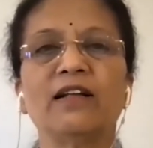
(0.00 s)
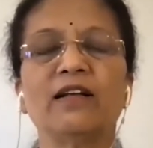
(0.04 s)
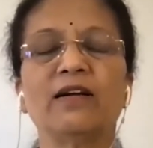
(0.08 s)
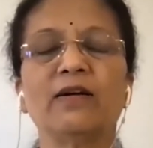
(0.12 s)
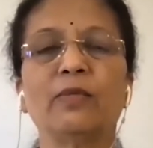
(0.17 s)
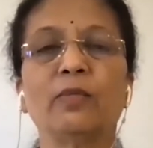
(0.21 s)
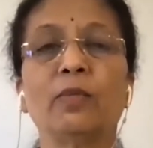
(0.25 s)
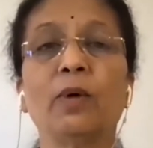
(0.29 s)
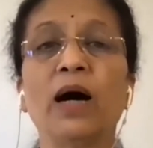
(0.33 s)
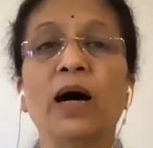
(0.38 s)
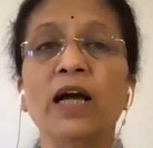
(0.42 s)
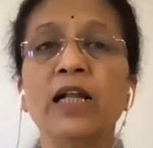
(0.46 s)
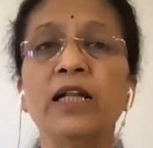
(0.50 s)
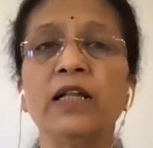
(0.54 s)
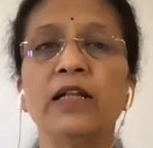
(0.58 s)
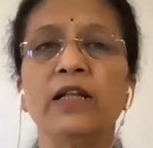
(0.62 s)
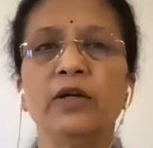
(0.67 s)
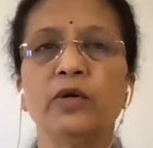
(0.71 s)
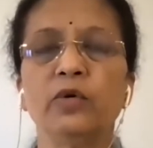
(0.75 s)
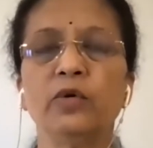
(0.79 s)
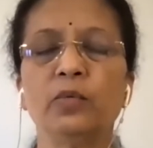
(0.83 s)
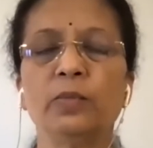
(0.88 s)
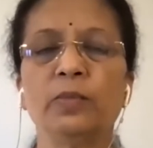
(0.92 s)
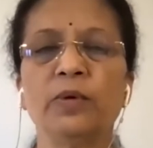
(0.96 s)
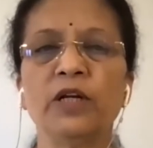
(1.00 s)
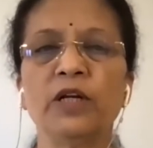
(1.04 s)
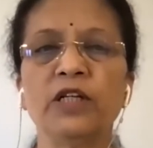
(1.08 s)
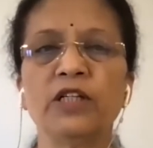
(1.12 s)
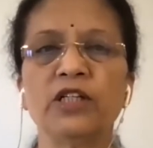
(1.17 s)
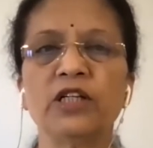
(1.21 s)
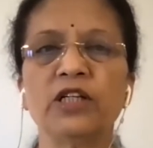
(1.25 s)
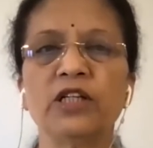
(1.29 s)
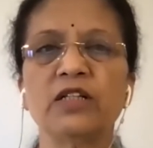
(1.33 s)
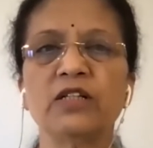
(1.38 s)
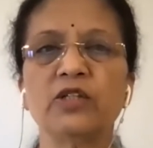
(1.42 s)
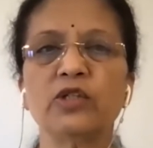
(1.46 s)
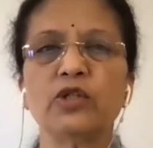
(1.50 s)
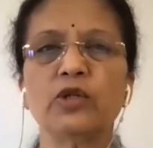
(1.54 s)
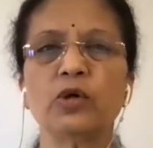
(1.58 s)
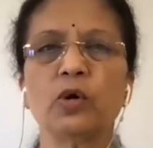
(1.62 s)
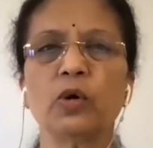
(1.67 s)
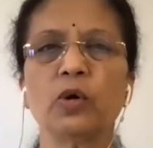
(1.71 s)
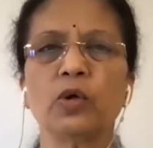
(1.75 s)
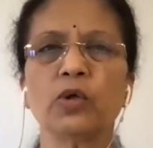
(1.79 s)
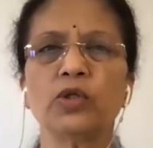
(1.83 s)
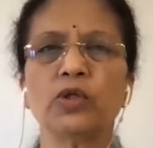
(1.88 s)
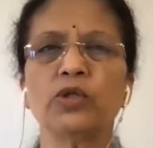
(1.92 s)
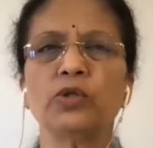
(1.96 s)
while the Upanishads
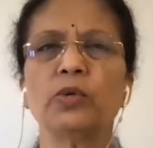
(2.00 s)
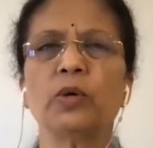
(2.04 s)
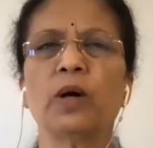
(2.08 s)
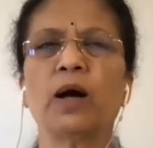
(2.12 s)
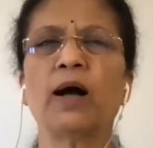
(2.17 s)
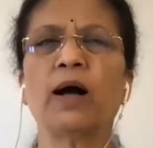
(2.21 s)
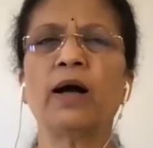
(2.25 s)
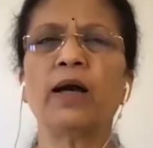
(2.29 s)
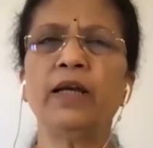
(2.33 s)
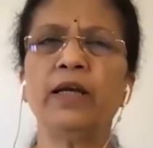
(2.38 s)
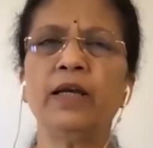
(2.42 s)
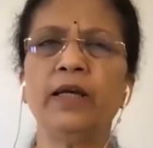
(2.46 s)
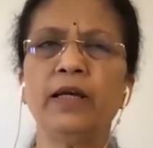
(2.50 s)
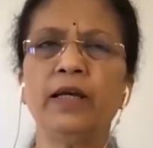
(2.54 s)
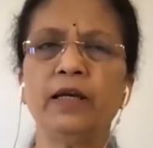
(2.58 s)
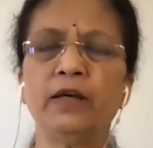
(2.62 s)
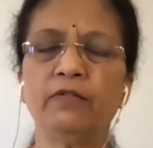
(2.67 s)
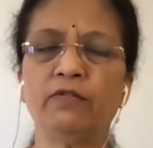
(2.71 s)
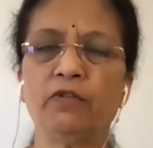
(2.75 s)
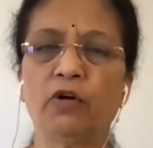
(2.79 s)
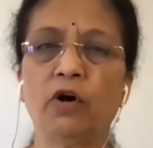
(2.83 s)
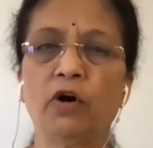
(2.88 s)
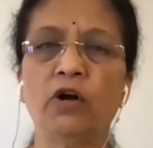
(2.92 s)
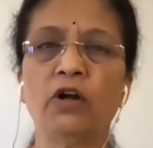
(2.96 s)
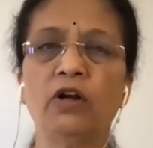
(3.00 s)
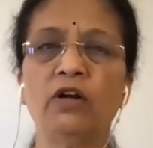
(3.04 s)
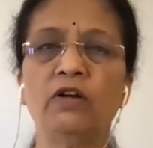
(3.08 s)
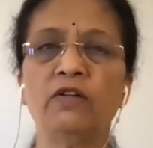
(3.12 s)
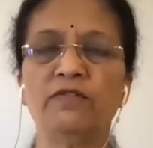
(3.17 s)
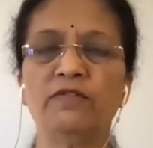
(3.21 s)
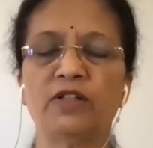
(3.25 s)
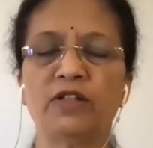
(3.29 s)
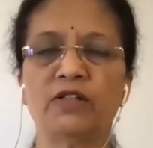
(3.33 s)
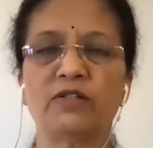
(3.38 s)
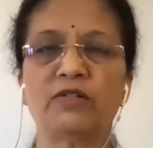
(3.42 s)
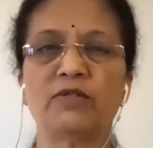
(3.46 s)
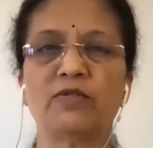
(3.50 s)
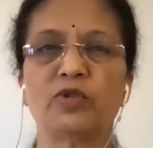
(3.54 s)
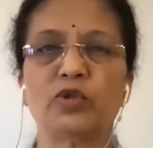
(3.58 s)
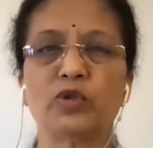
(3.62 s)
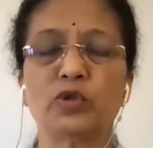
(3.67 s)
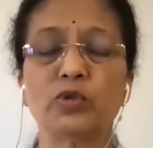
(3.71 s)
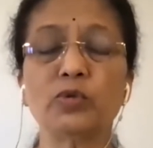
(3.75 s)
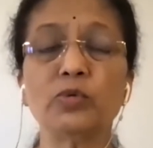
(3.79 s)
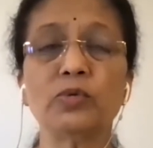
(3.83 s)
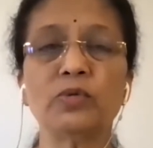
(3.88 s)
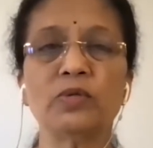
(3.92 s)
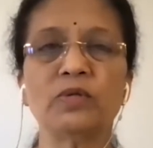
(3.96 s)
talk to highly evolved
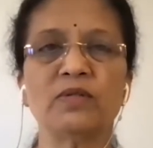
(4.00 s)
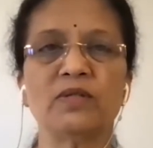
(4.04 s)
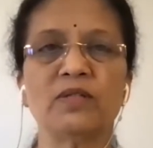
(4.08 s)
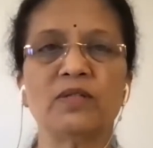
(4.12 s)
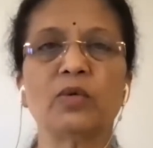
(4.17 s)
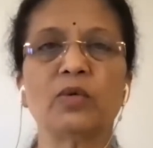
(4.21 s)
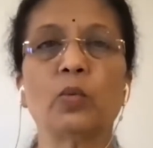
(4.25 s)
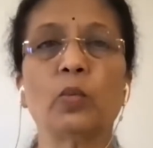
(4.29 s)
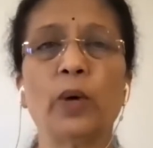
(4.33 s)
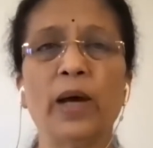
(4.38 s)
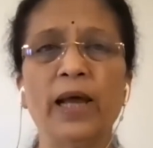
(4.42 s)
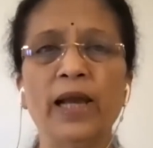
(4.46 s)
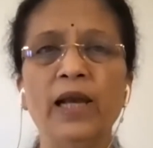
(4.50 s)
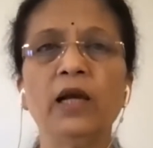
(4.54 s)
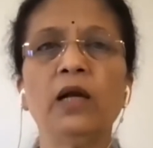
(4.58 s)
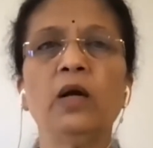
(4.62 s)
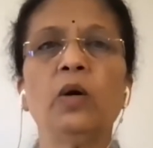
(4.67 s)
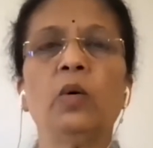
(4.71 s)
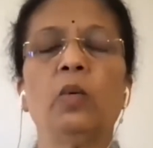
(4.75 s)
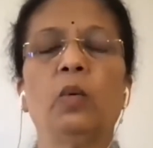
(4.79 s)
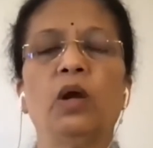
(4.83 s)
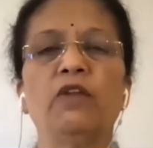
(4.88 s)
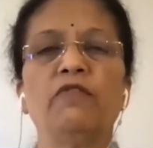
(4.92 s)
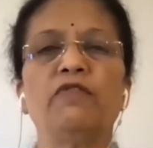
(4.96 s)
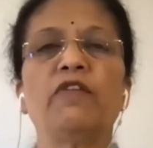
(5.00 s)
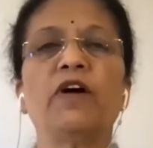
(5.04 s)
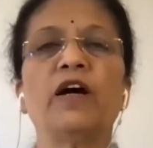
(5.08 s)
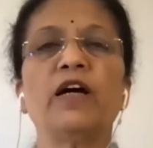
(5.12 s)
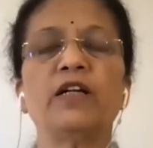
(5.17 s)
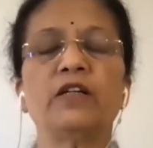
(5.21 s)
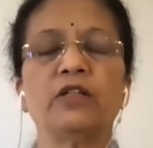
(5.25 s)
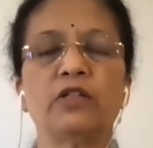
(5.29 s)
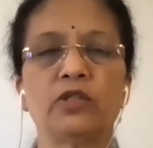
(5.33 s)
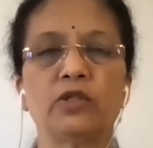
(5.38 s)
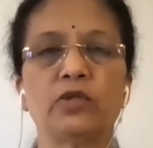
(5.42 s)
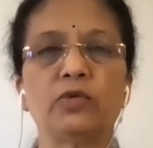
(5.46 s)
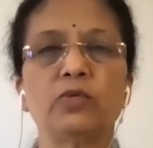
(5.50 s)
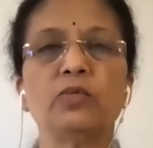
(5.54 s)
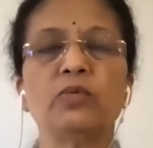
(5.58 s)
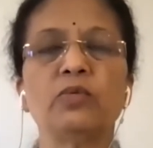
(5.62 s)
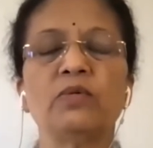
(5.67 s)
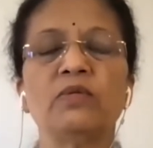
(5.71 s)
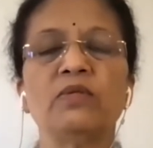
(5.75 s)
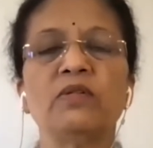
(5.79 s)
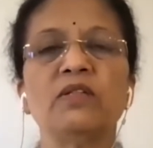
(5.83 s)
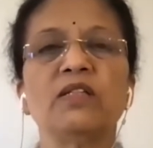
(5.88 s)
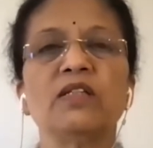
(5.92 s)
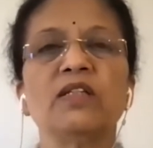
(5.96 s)
students, well-qualified
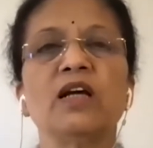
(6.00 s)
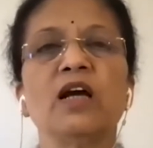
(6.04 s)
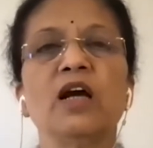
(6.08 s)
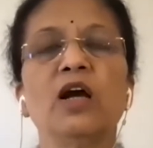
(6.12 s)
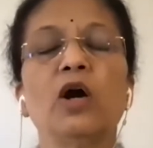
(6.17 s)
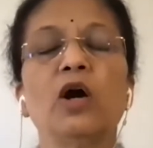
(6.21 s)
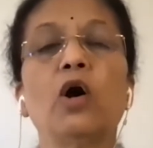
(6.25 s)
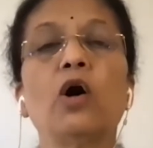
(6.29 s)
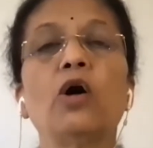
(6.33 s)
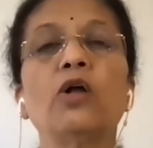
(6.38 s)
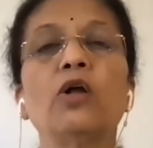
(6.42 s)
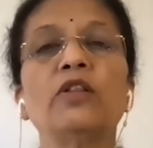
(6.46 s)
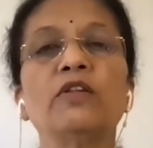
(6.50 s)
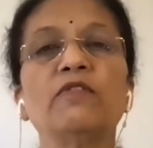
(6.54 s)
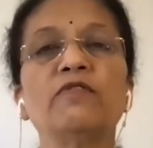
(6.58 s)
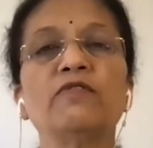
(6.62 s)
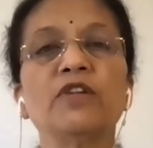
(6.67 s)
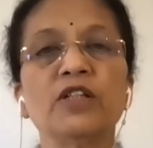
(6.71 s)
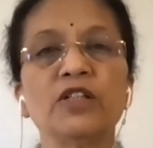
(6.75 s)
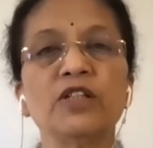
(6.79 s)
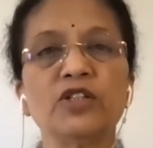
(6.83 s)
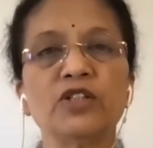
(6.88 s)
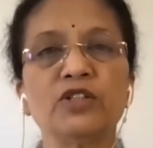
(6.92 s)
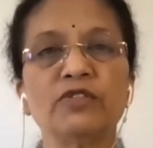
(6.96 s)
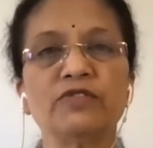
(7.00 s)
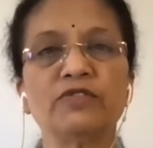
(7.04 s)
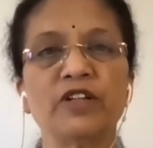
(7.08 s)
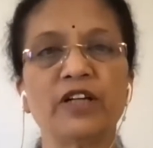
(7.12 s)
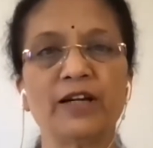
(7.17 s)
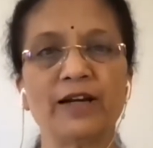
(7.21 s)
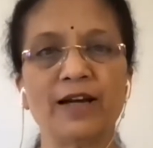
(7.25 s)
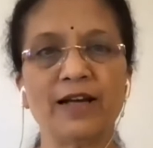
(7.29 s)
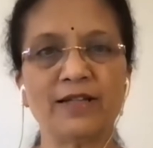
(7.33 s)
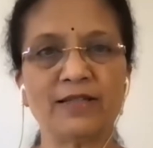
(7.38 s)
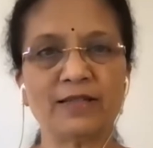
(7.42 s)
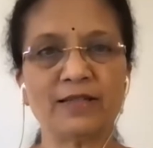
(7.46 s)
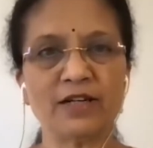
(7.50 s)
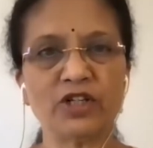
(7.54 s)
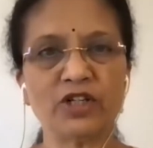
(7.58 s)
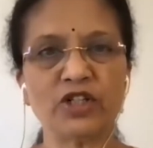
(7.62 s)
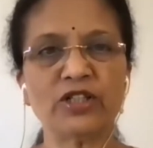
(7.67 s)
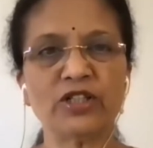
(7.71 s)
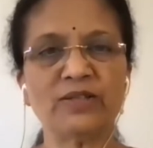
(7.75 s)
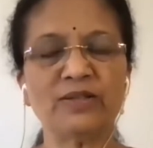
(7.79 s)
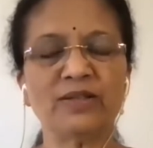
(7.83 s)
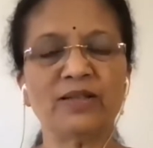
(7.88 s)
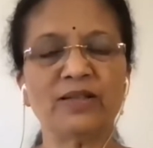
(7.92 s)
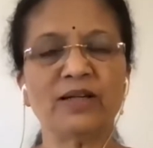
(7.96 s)
students on the verge of
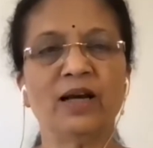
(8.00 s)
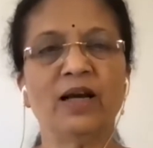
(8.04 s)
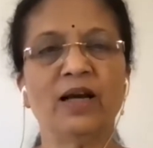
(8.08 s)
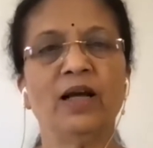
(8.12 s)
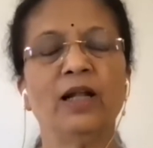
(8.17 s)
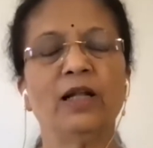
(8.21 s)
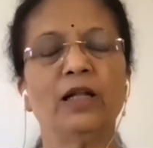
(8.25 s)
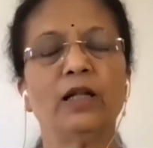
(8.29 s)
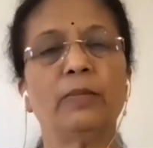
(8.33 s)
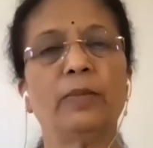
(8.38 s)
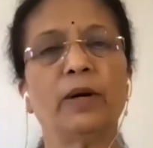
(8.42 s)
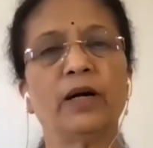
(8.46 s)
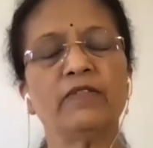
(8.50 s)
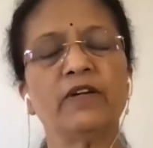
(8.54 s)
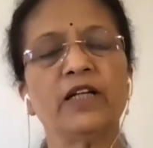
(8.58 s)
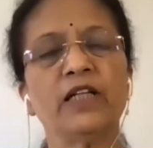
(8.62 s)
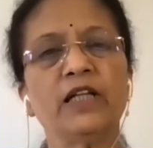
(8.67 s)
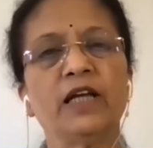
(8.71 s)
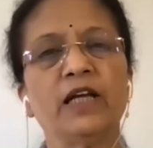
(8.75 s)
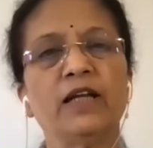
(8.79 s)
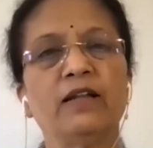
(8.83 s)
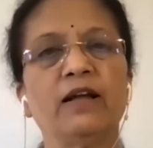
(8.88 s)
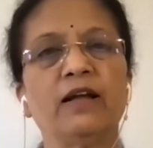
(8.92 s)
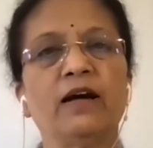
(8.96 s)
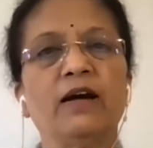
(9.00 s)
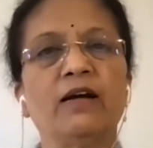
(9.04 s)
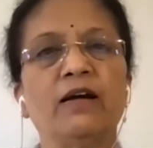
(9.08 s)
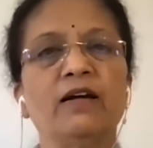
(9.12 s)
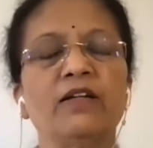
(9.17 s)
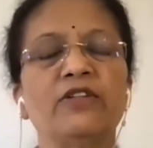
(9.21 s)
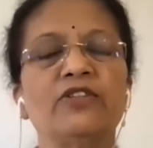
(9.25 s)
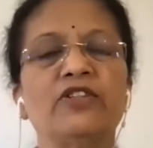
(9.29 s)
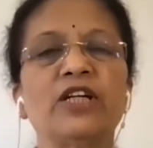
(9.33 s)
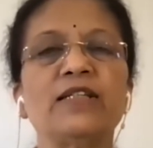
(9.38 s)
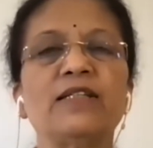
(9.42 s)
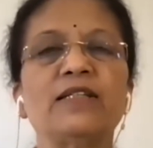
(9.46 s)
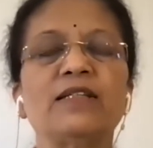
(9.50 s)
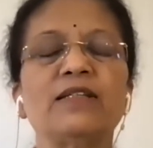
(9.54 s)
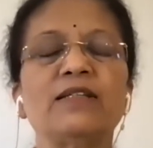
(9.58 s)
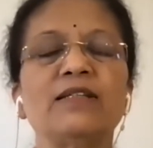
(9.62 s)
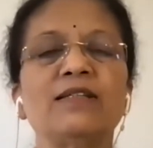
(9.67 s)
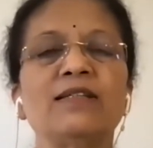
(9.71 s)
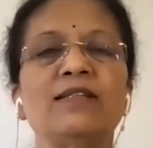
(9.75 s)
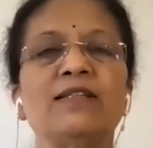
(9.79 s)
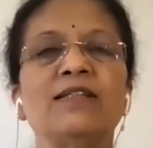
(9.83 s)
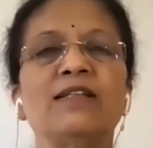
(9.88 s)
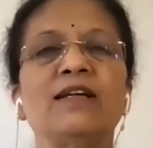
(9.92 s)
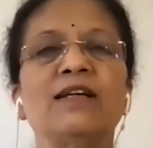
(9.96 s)
realization, the Bhagavad Gita
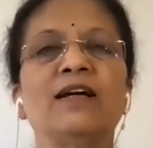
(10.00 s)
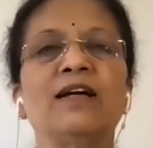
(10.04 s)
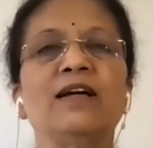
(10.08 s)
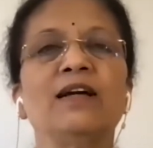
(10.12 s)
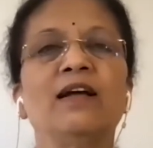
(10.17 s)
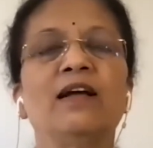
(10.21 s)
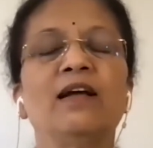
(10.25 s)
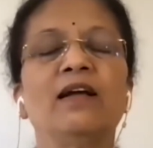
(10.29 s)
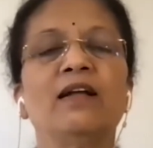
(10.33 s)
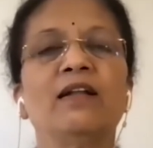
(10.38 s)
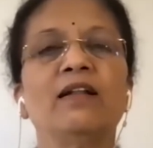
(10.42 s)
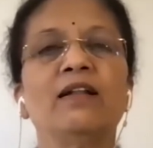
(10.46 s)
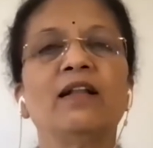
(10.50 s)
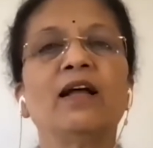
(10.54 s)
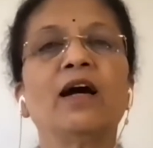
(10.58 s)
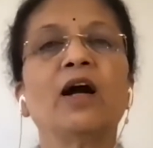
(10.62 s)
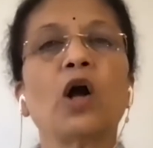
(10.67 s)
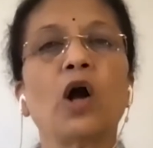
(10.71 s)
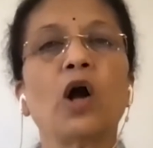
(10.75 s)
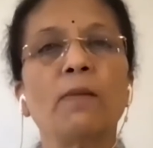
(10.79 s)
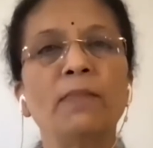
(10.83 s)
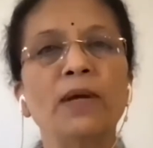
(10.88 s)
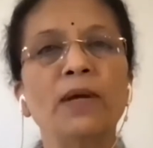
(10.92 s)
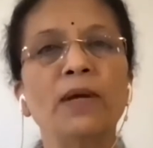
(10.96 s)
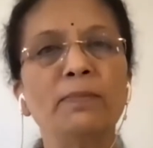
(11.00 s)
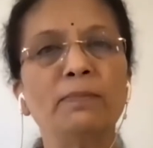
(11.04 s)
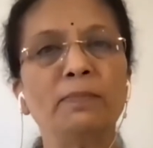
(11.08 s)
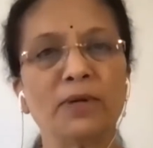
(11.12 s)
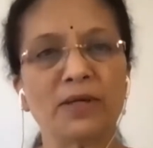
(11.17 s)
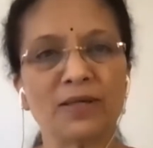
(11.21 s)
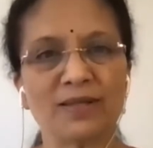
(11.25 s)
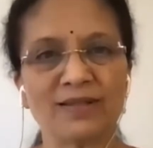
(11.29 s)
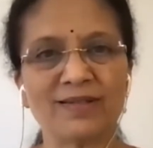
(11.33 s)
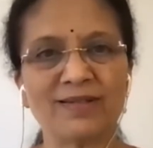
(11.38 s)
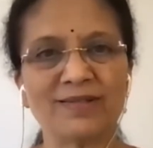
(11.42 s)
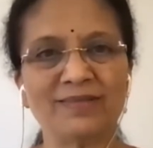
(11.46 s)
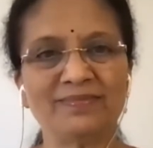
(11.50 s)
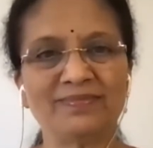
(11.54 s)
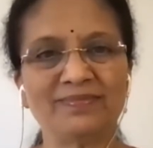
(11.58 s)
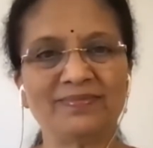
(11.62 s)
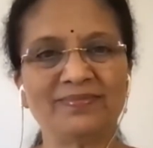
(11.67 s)
addresses the common person.